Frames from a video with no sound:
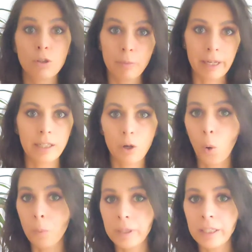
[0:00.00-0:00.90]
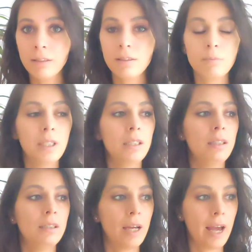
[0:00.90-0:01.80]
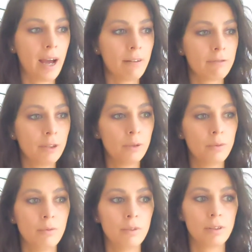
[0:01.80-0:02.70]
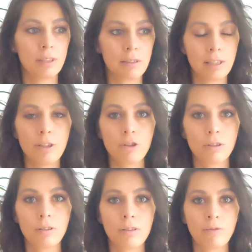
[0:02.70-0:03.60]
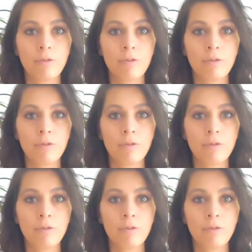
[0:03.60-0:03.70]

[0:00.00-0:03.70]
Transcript: Somatic openings, meaning have new sensations,